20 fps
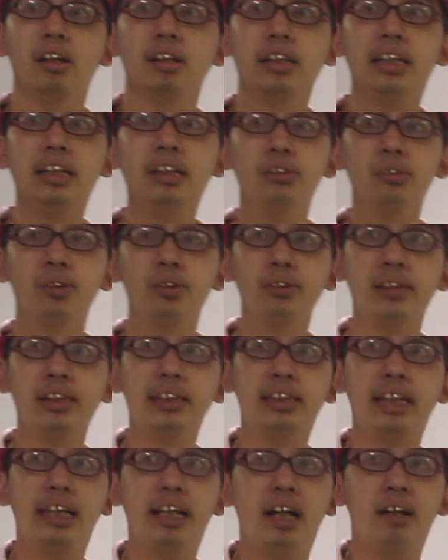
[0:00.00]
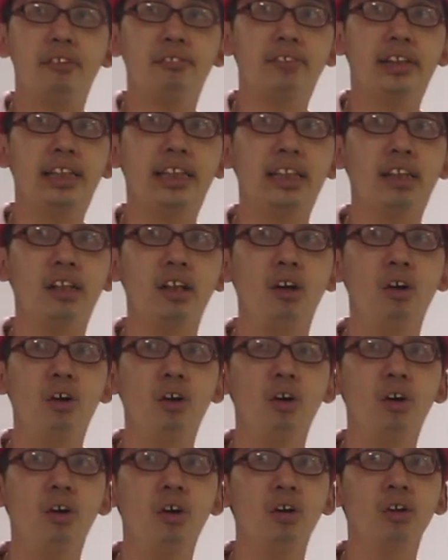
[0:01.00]
Okay, you'll notice that I've ticked
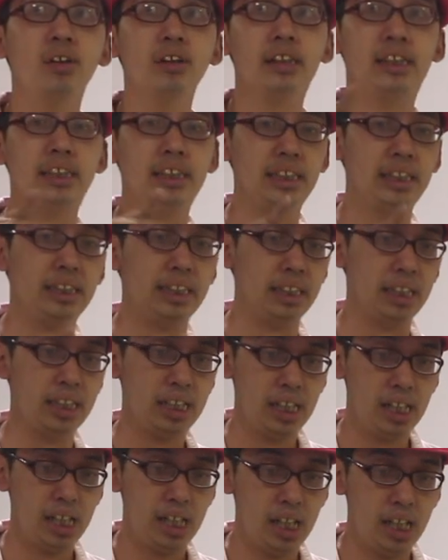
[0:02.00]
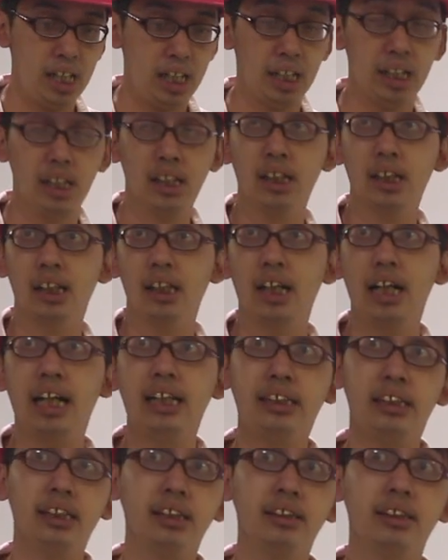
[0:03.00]
all the
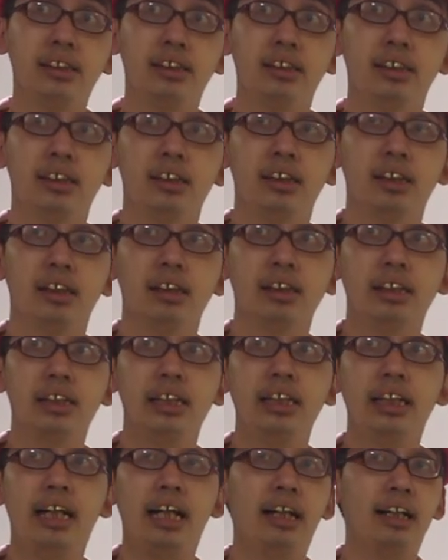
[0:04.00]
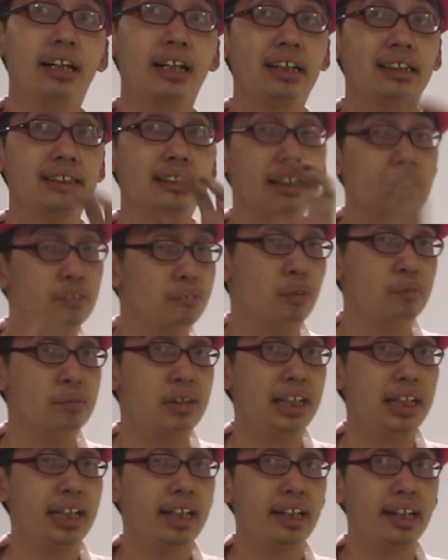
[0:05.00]
edges. Okay, and I started from
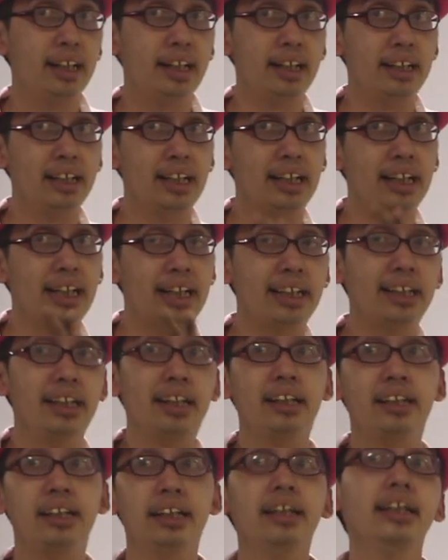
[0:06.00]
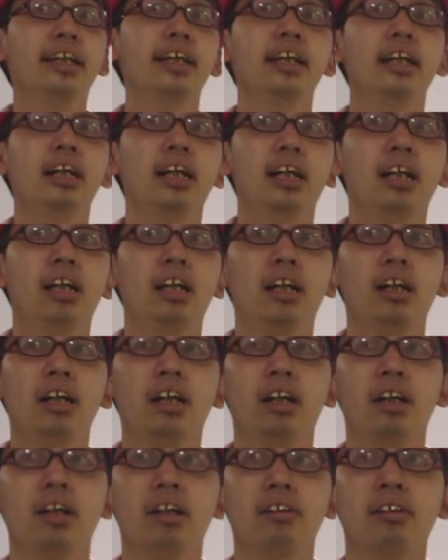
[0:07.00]
A and I end at A.
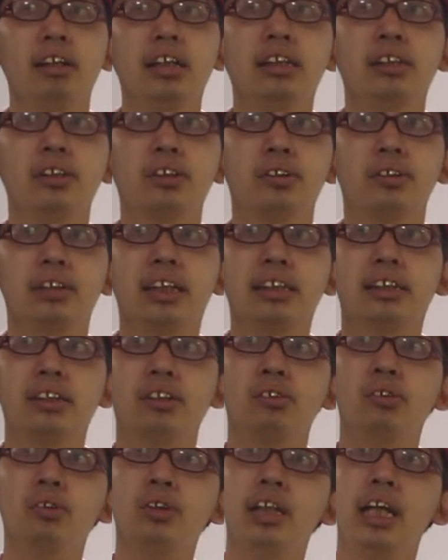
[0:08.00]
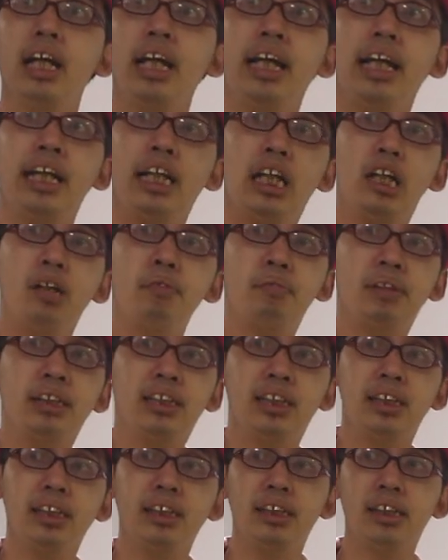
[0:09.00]
Alright, so that's the root. A, B,
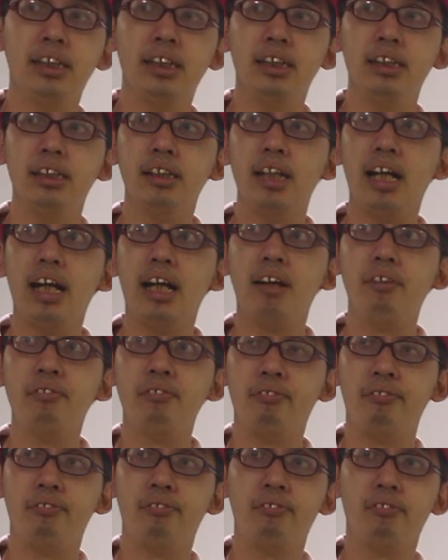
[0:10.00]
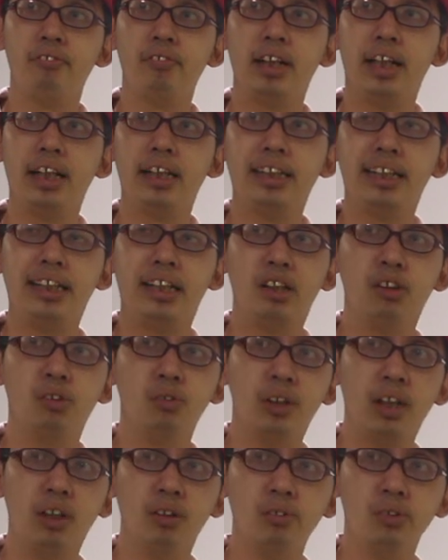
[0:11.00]
C, D, E, F. And then I
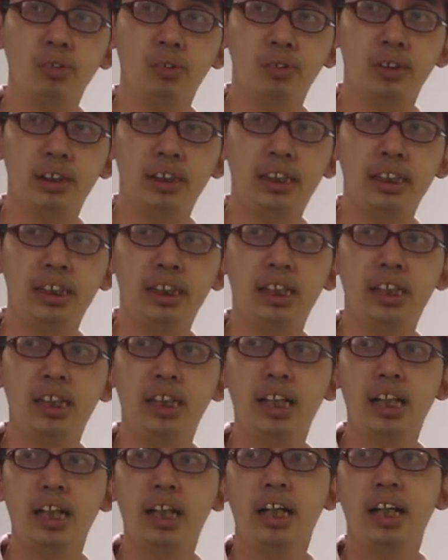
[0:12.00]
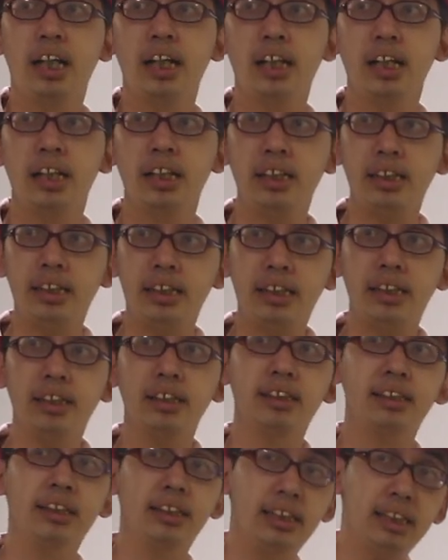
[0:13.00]
go down to C, E,
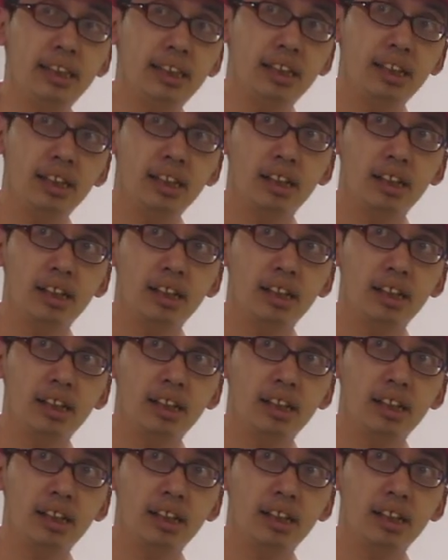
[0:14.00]
C,